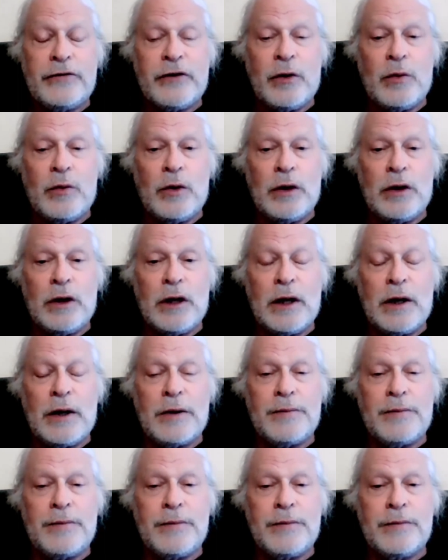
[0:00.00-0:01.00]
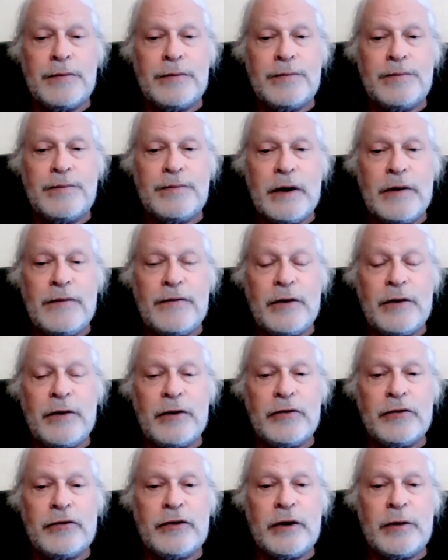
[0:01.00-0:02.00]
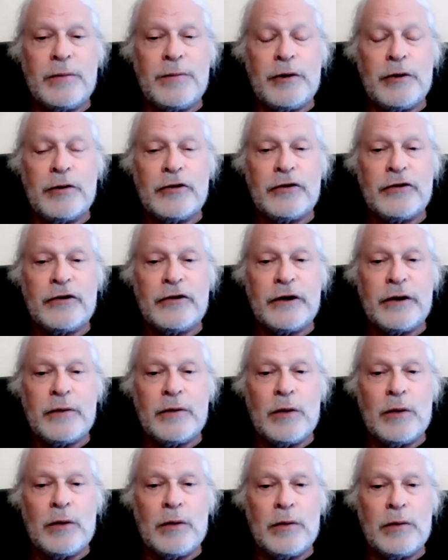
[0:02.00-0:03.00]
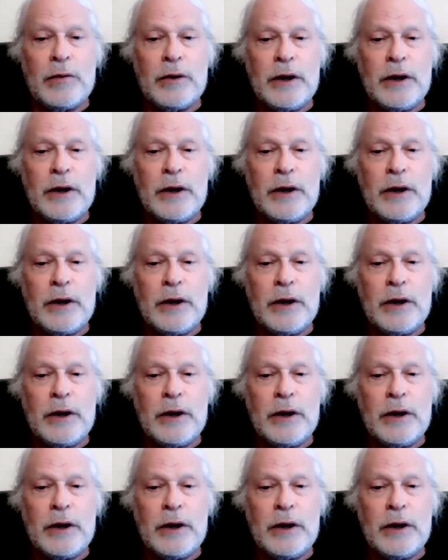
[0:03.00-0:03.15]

So we'll, uh, if you're interested in purchasing it, we'll,